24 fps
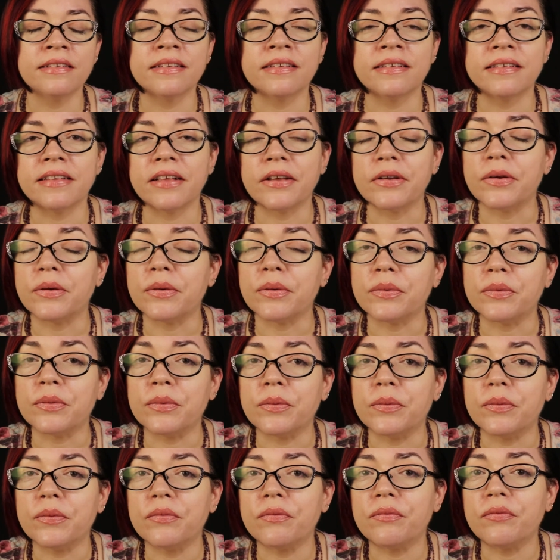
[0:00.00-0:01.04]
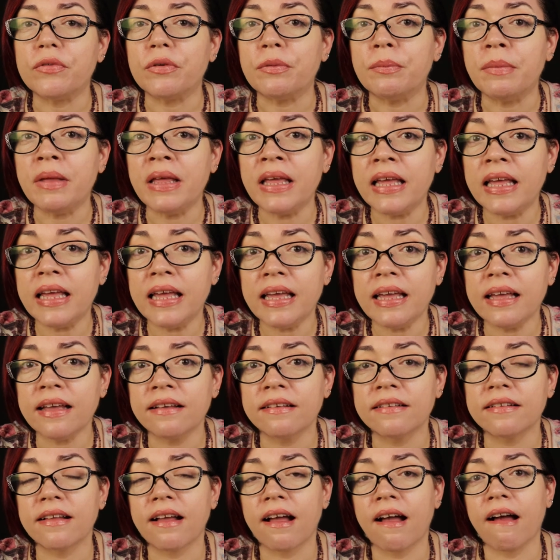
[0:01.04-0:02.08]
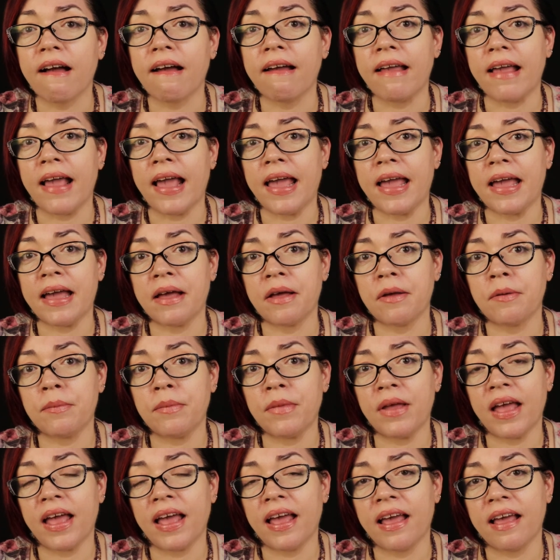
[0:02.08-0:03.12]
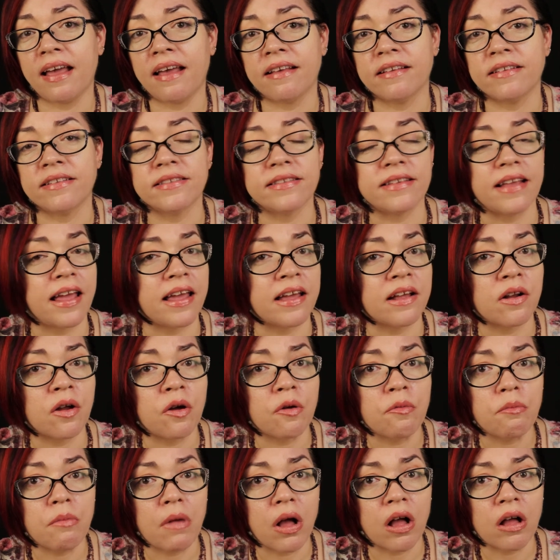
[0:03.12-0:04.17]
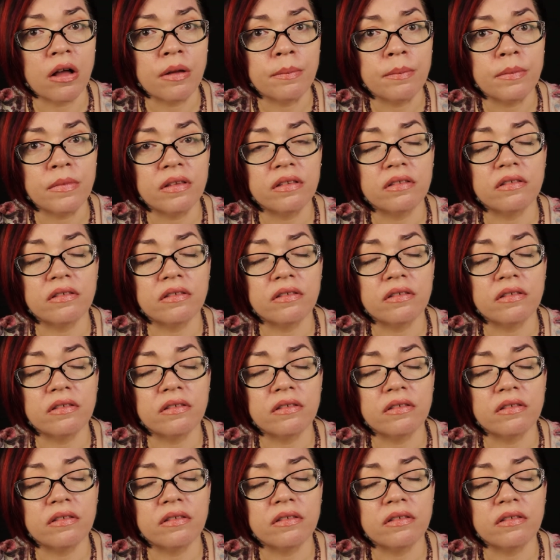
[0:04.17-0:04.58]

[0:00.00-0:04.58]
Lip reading: So for me, I am a stay-at-home mom,